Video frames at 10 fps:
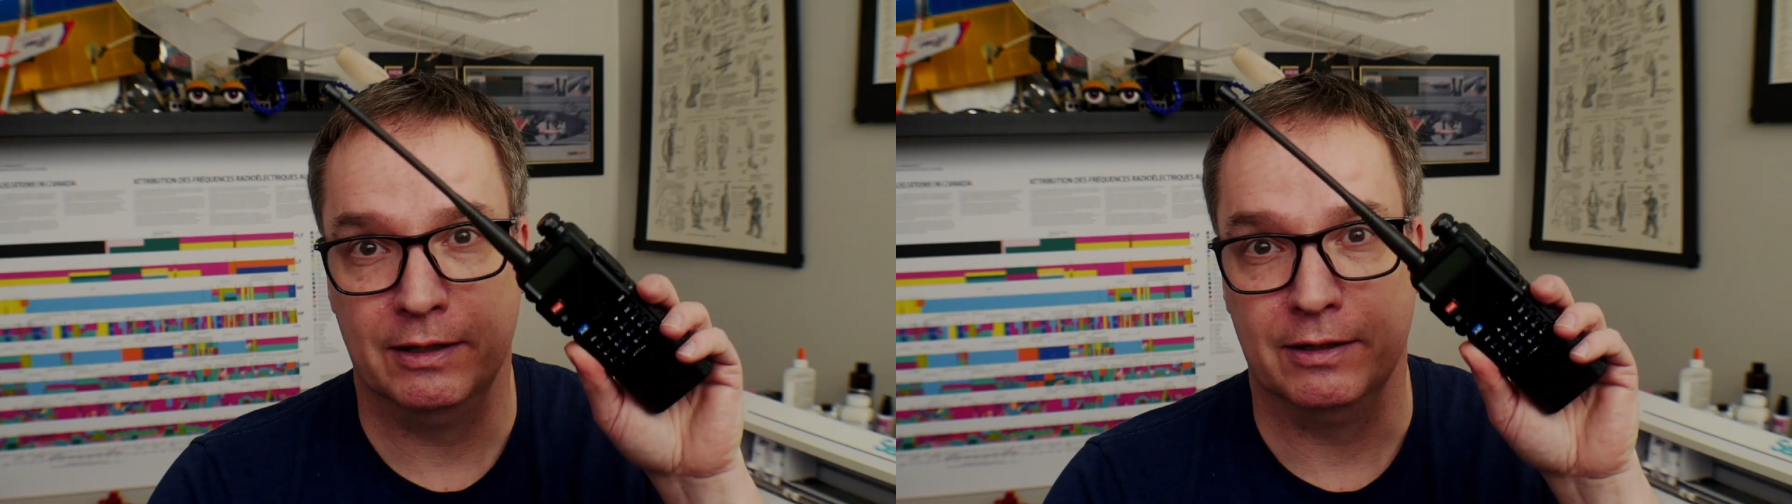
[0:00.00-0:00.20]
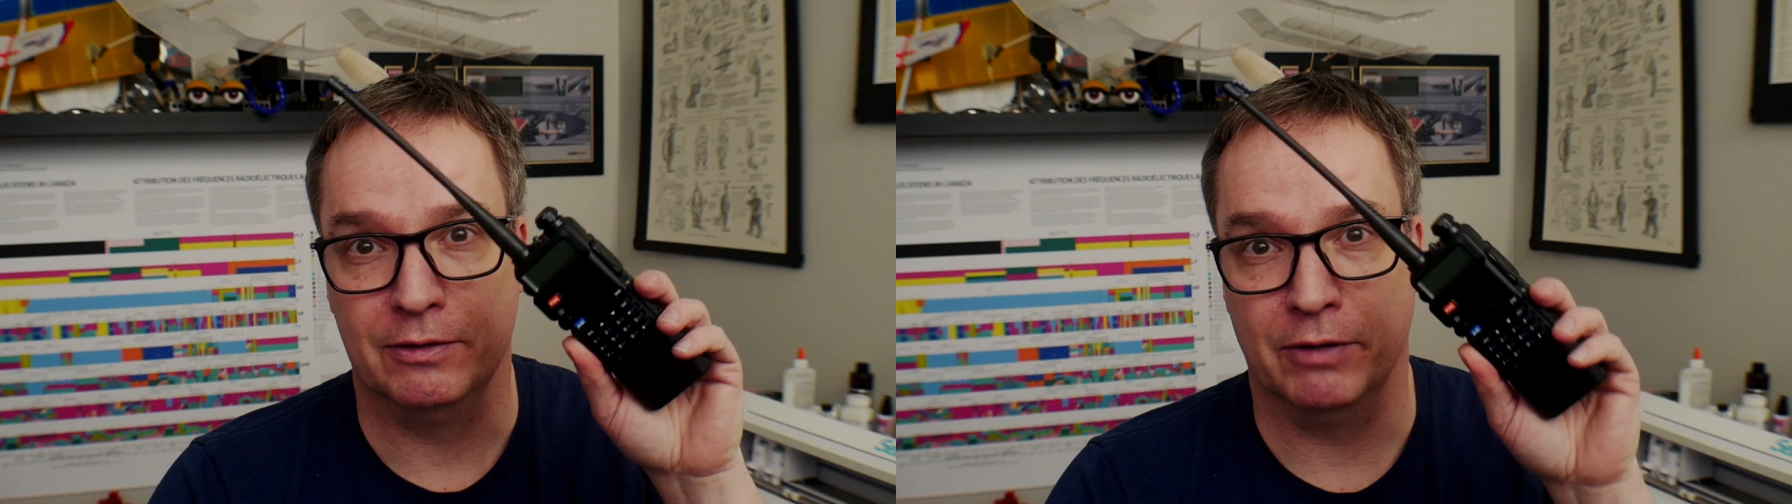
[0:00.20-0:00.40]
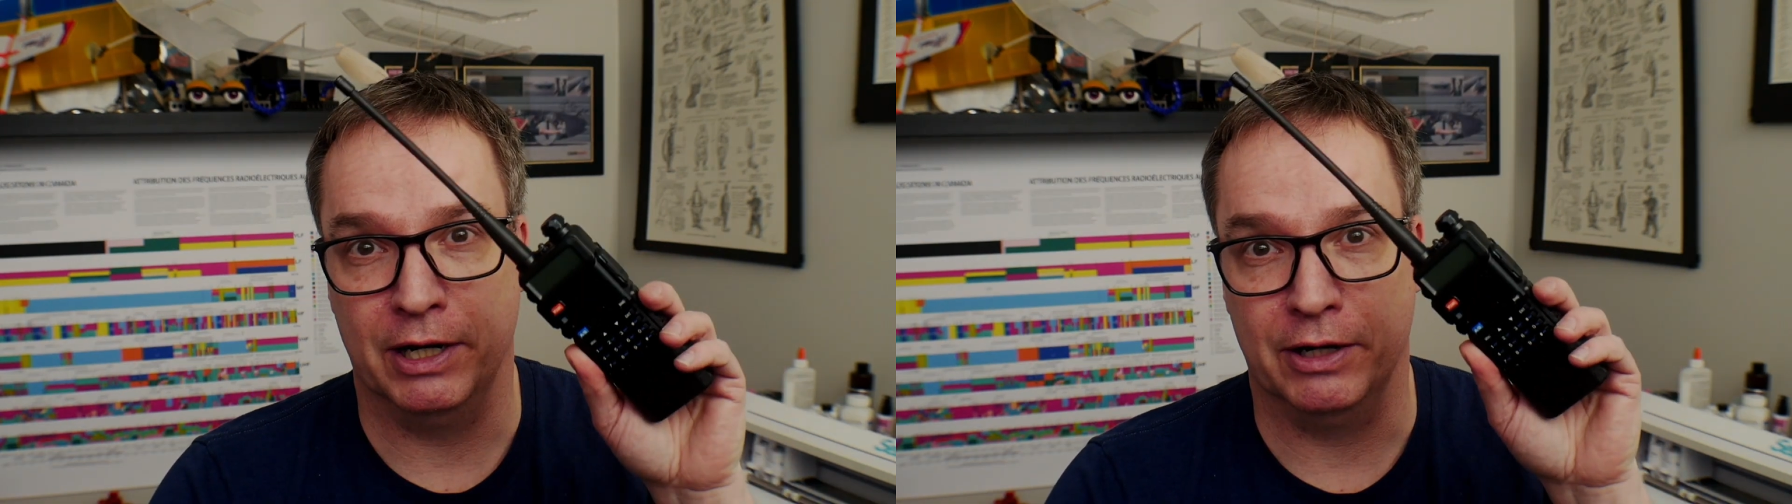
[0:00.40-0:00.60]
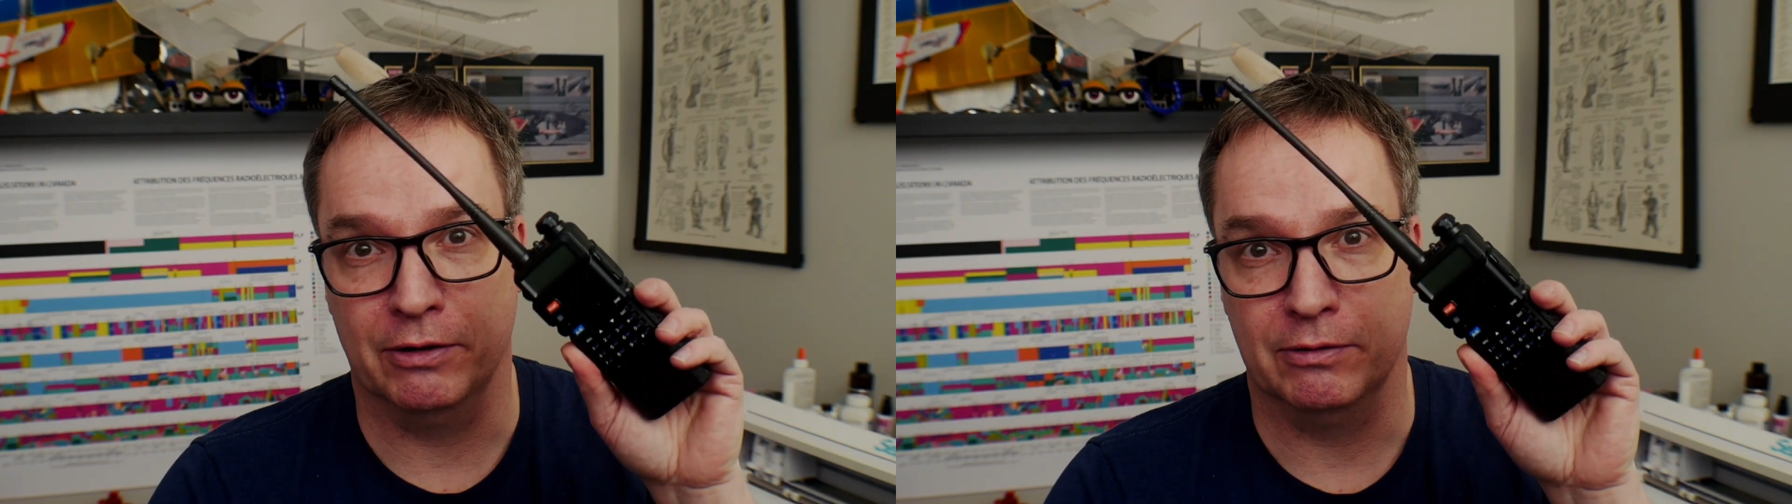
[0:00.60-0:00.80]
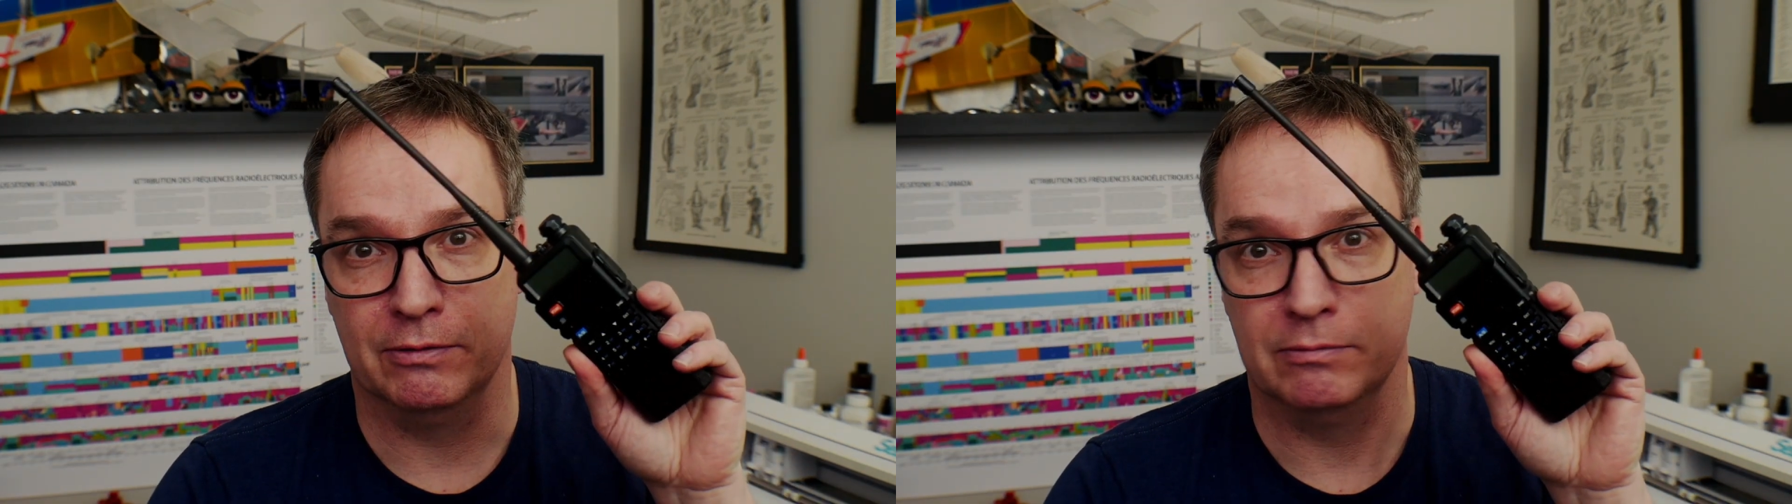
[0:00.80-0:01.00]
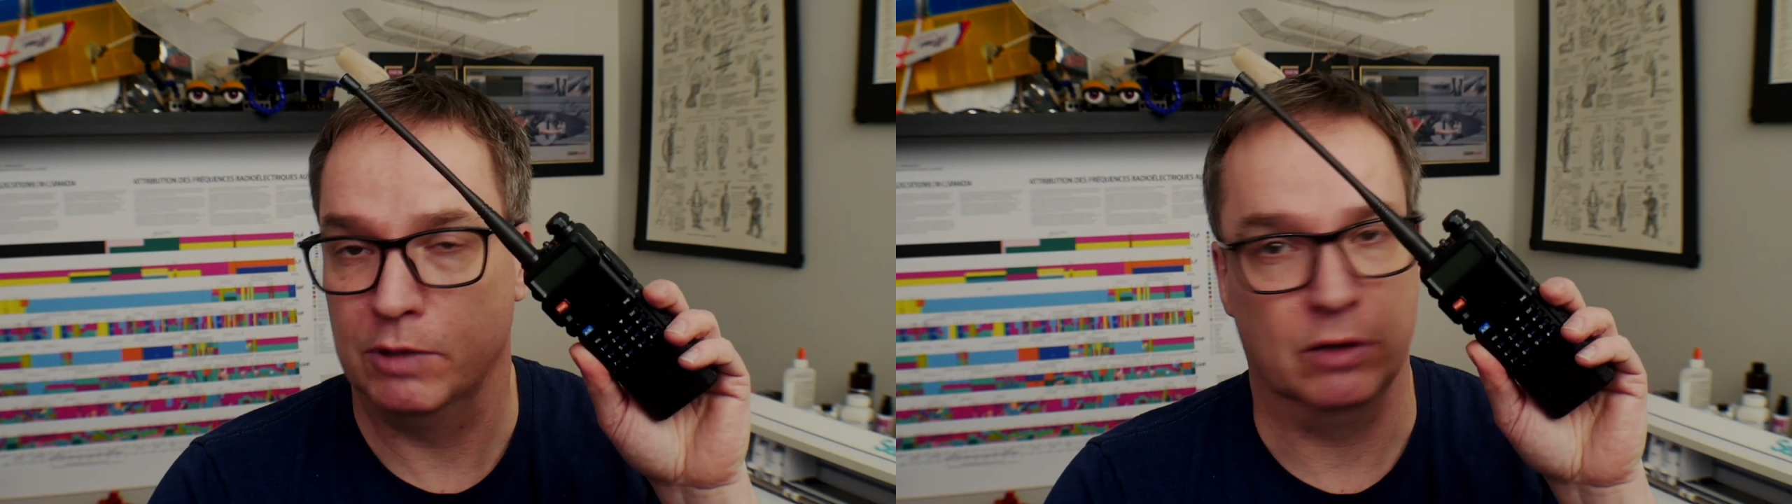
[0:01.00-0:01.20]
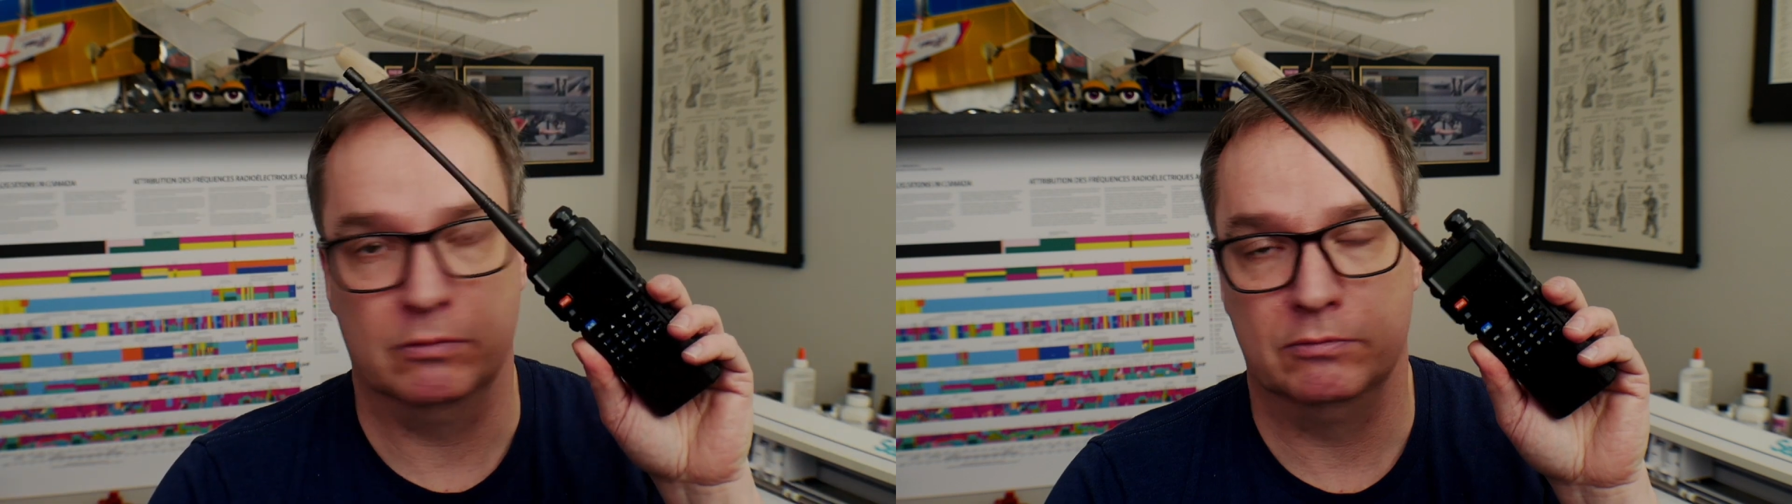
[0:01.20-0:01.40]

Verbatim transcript: the radio? No,